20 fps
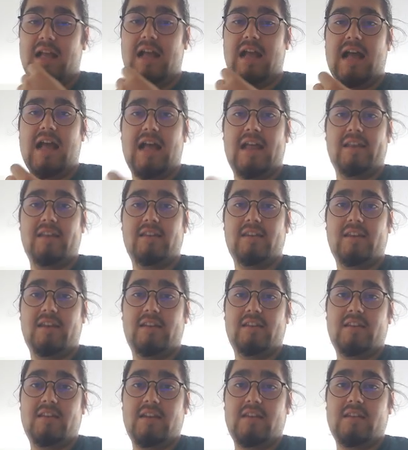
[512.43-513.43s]
And
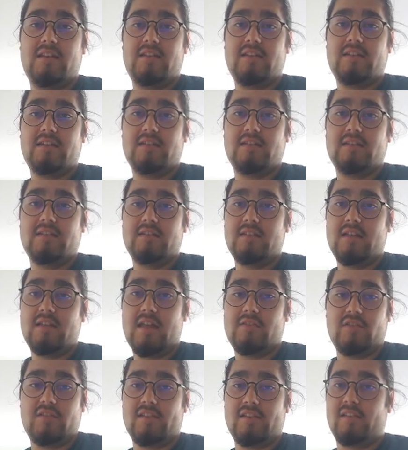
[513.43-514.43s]
indeed,
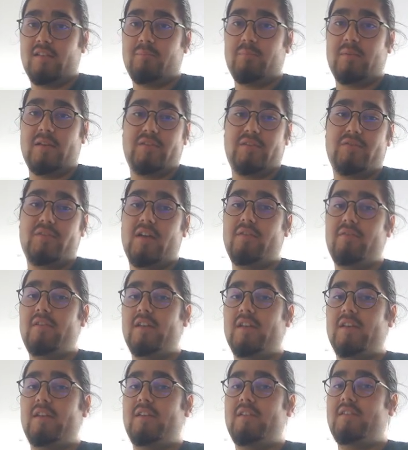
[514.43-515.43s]
Engine says it's +5
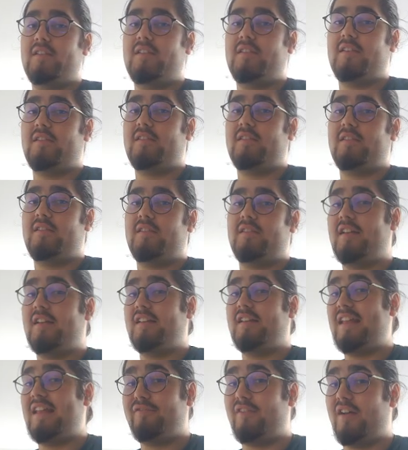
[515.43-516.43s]
here. It says knight
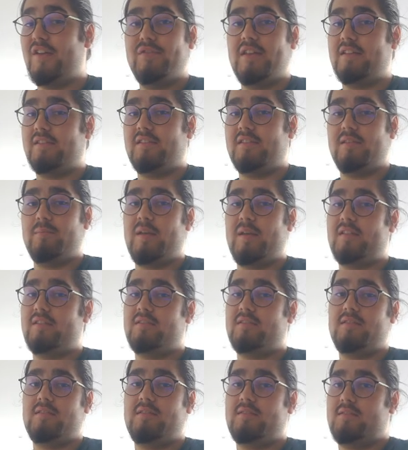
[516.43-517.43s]
f5 is the best.
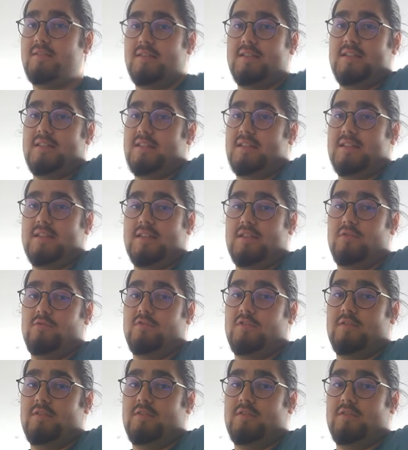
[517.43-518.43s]
You
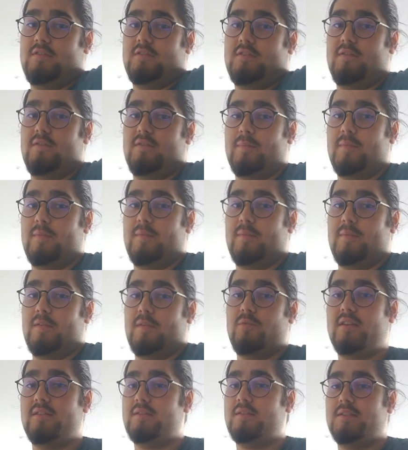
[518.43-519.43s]
just give up the queen
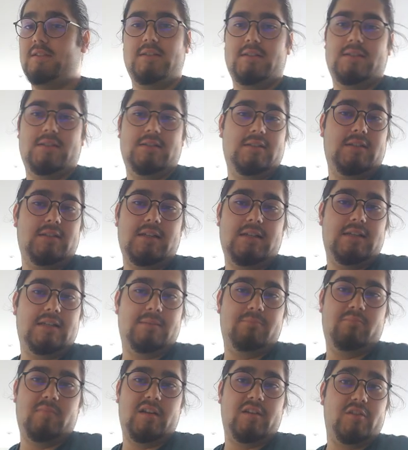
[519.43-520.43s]

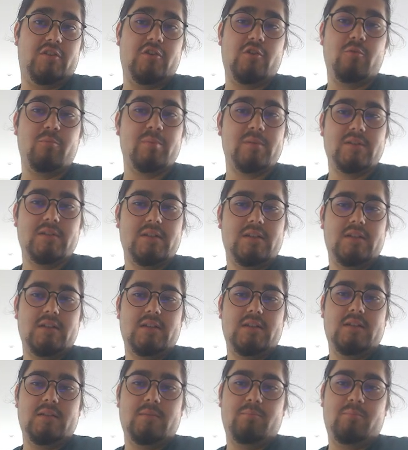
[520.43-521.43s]
and hope.
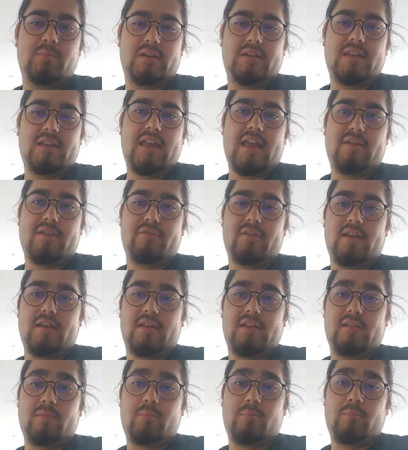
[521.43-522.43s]
But king f8
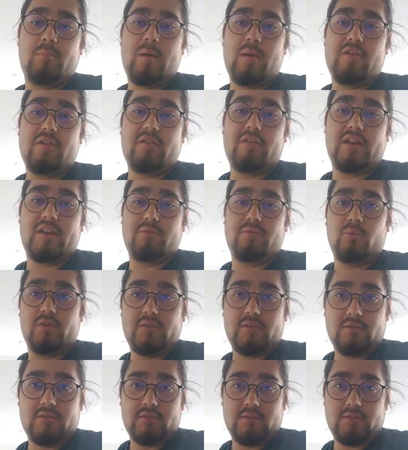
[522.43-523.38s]
is apparently even worse.